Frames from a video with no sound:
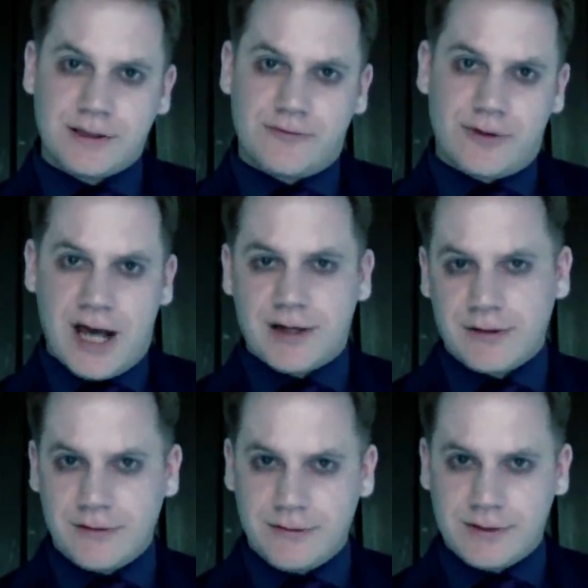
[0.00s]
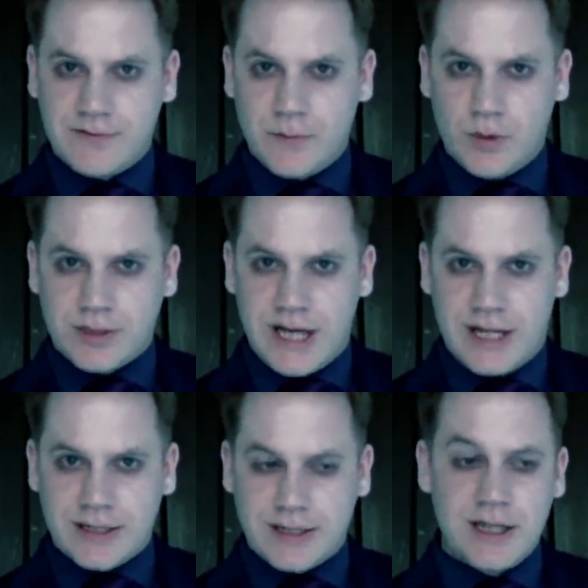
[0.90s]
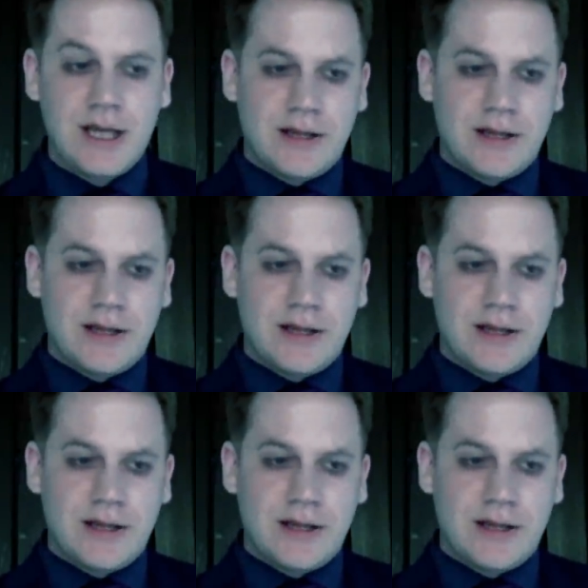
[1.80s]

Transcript: the radicals of mortality.